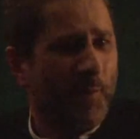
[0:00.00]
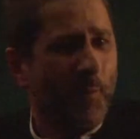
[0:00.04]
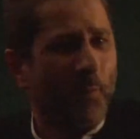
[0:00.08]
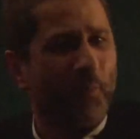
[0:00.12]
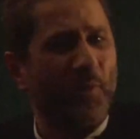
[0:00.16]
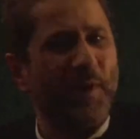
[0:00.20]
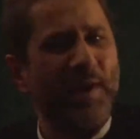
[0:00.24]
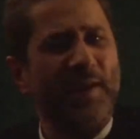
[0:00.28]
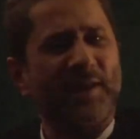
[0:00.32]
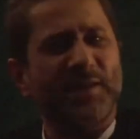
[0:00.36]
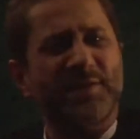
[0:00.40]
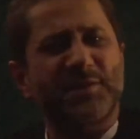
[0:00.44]

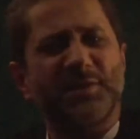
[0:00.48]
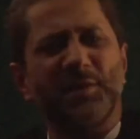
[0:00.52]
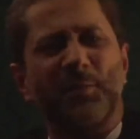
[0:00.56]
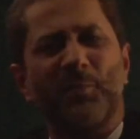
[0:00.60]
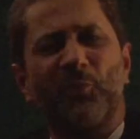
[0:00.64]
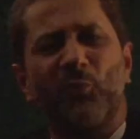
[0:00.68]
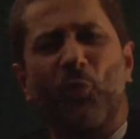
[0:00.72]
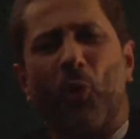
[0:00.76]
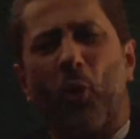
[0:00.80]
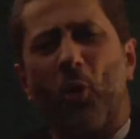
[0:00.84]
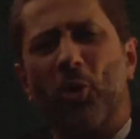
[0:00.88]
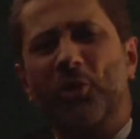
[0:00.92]
Bring
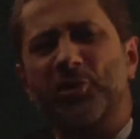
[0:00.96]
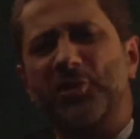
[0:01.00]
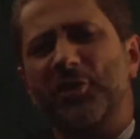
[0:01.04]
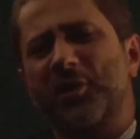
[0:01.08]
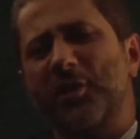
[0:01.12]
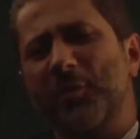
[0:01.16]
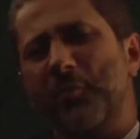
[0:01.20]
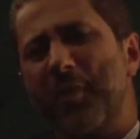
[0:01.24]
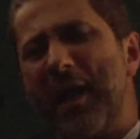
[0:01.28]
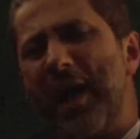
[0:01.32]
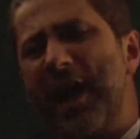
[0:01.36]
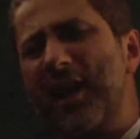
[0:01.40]
some
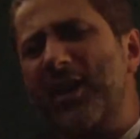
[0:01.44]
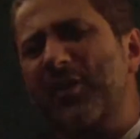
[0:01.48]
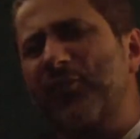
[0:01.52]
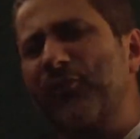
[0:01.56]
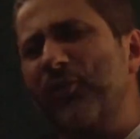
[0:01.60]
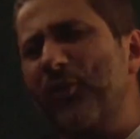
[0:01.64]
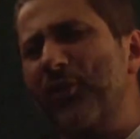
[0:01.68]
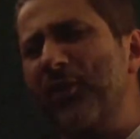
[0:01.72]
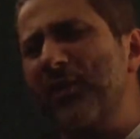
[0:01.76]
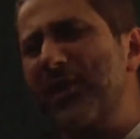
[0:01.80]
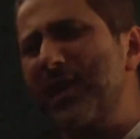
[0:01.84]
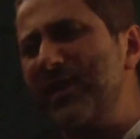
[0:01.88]
water back
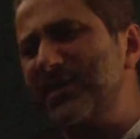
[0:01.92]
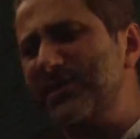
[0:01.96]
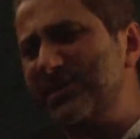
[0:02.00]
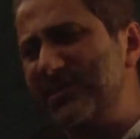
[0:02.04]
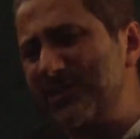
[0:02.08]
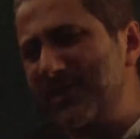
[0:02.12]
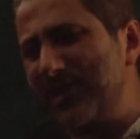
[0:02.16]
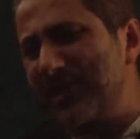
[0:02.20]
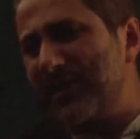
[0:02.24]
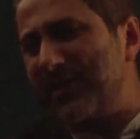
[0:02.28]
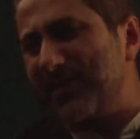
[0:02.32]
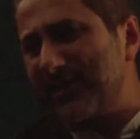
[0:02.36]
for
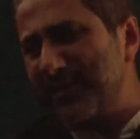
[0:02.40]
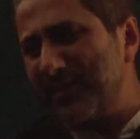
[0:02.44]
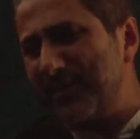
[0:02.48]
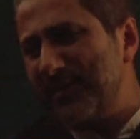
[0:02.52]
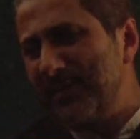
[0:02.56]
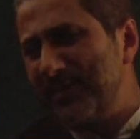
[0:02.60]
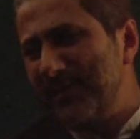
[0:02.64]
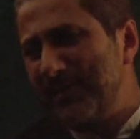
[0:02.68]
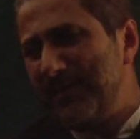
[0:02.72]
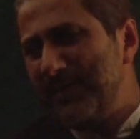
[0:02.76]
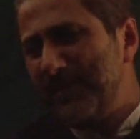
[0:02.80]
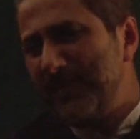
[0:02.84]
Asgar."
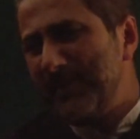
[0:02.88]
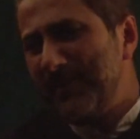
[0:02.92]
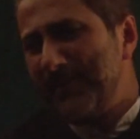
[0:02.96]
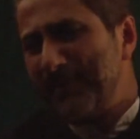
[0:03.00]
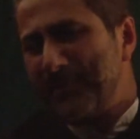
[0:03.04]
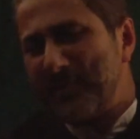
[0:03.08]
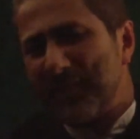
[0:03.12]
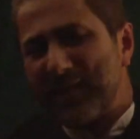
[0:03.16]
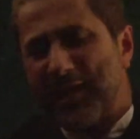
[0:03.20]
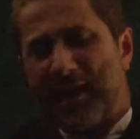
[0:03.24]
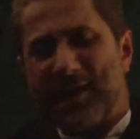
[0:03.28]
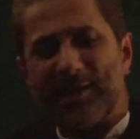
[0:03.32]

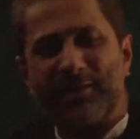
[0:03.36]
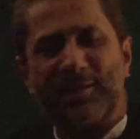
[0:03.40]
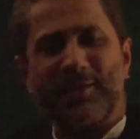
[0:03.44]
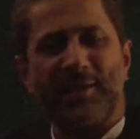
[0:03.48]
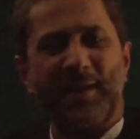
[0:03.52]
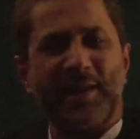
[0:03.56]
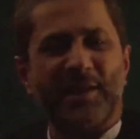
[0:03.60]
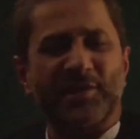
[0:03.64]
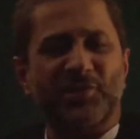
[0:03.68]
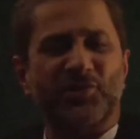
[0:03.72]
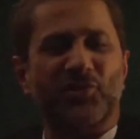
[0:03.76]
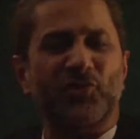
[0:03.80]
At
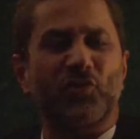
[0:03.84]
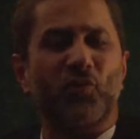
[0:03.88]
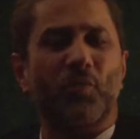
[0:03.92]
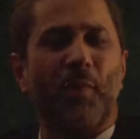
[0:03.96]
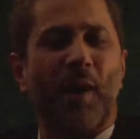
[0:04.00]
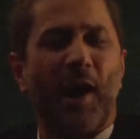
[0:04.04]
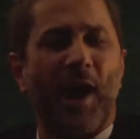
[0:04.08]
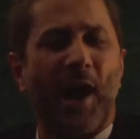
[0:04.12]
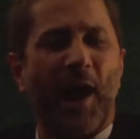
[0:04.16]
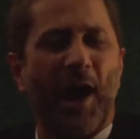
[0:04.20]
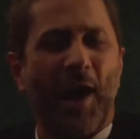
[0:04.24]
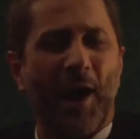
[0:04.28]
least
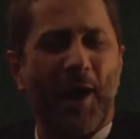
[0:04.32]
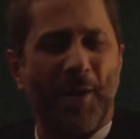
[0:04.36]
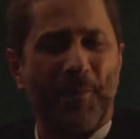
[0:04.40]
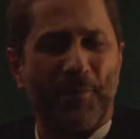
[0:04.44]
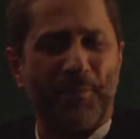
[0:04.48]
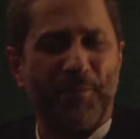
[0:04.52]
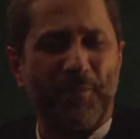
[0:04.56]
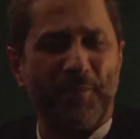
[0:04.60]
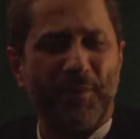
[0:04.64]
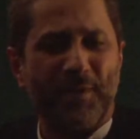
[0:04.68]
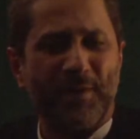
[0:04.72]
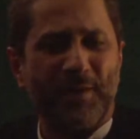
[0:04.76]

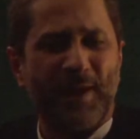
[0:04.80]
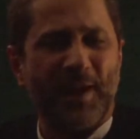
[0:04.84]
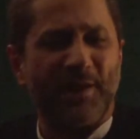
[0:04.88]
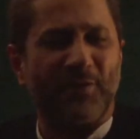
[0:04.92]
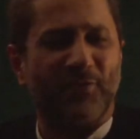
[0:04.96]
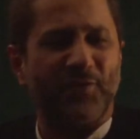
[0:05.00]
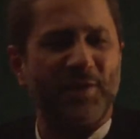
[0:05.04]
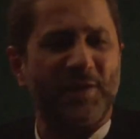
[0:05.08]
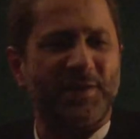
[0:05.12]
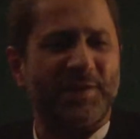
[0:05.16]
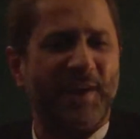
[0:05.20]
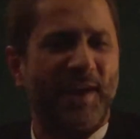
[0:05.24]
Rubab can
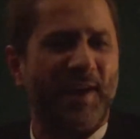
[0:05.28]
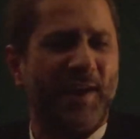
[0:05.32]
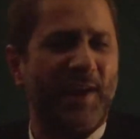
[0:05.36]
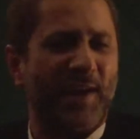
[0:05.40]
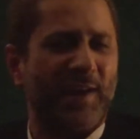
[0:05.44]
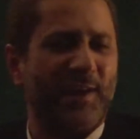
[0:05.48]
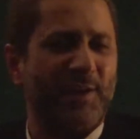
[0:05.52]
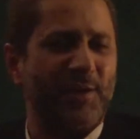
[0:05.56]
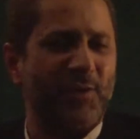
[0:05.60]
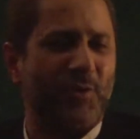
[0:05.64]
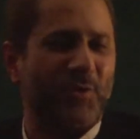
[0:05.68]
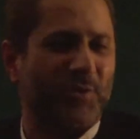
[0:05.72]

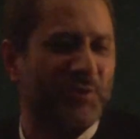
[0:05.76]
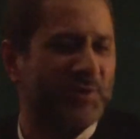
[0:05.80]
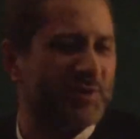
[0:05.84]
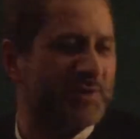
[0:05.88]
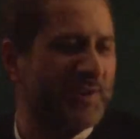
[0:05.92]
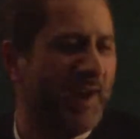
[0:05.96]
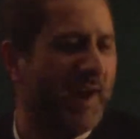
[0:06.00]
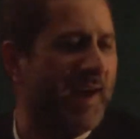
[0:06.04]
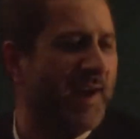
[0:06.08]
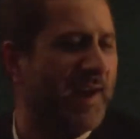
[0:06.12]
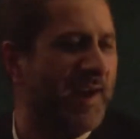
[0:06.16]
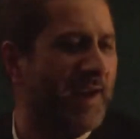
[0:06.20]
retain your
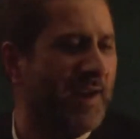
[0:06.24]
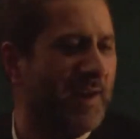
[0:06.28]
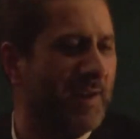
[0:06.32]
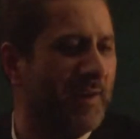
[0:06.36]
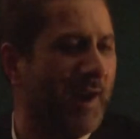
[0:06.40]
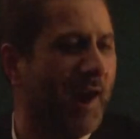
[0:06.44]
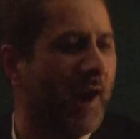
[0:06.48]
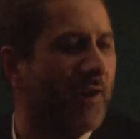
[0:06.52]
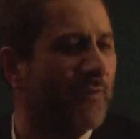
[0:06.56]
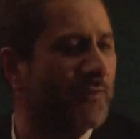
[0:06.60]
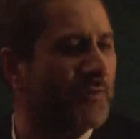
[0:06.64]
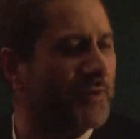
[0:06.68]
sign
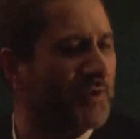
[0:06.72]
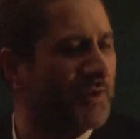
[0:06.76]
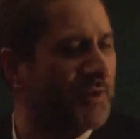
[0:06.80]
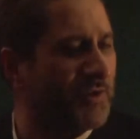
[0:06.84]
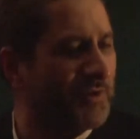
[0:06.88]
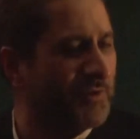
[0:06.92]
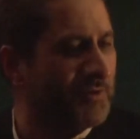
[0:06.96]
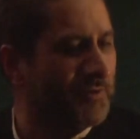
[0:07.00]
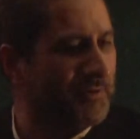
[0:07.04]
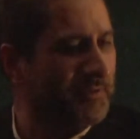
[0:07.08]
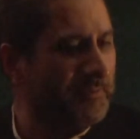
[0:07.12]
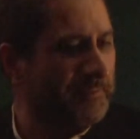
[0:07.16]
after
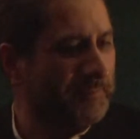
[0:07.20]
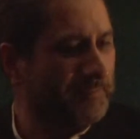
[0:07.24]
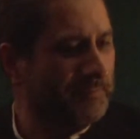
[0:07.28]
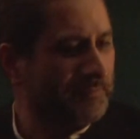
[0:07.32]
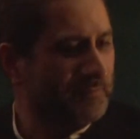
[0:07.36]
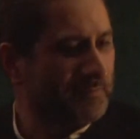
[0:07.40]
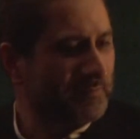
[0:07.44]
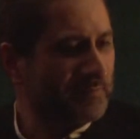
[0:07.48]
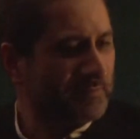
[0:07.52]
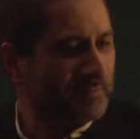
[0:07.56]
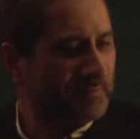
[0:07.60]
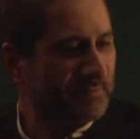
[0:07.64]
you.
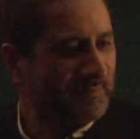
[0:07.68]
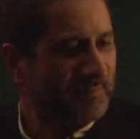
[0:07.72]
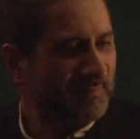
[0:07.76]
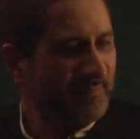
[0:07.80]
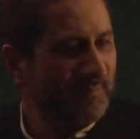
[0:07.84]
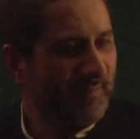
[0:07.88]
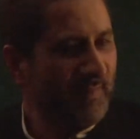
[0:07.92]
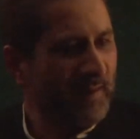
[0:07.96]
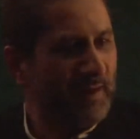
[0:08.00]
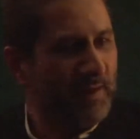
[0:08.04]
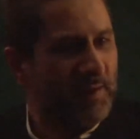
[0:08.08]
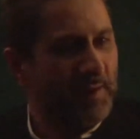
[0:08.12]

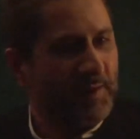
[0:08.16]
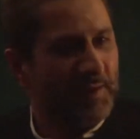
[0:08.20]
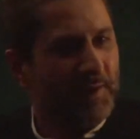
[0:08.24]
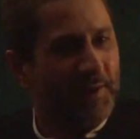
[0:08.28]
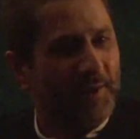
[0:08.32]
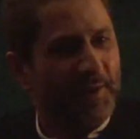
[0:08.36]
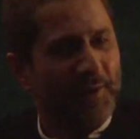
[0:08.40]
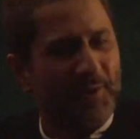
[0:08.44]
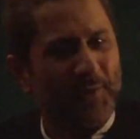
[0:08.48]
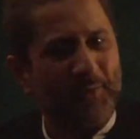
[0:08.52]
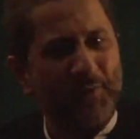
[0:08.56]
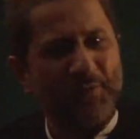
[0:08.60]

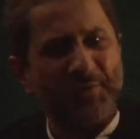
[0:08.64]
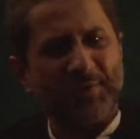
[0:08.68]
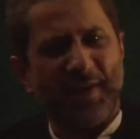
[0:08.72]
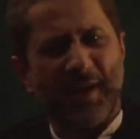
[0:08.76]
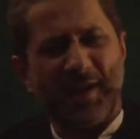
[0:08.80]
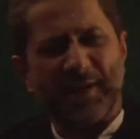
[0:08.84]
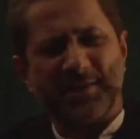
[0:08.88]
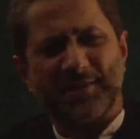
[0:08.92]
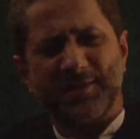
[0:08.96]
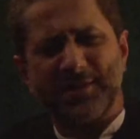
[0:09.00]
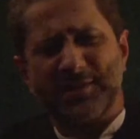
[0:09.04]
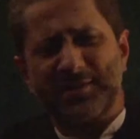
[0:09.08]

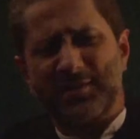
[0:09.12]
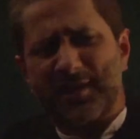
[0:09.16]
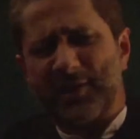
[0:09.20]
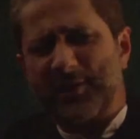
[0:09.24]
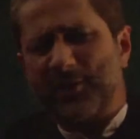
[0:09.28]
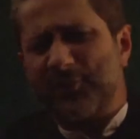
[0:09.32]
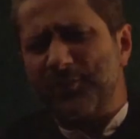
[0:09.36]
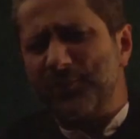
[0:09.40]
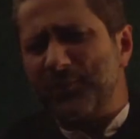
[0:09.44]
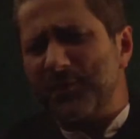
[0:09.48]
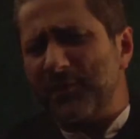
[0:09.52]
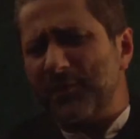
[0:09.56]
Hussein says,
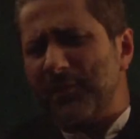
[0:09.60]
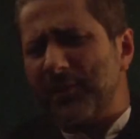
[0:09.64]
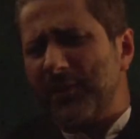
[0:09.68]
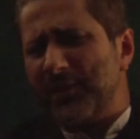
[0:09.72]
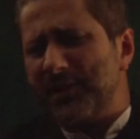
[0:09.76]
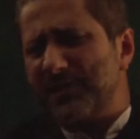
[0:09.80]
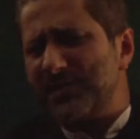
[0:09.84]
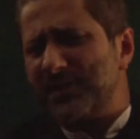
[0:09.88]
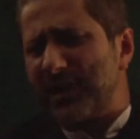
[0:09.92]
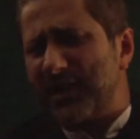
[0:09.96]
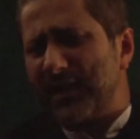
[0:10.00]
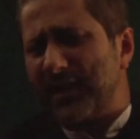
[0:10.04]
Give me
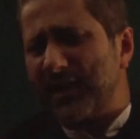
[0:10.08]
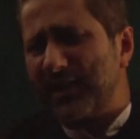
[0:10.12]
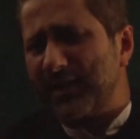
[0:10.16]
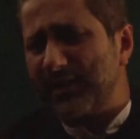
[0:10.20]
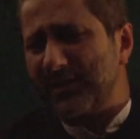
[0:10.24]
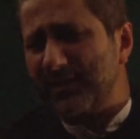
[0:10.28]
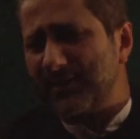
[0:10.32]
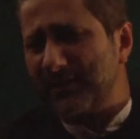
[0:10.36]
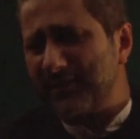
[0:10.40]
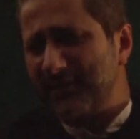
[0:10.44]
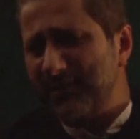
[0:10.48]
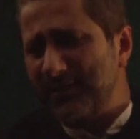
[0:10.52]
my
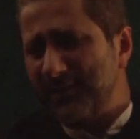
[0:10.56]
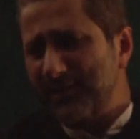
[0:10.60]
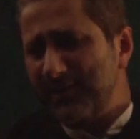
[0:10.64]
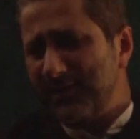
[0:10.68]
child.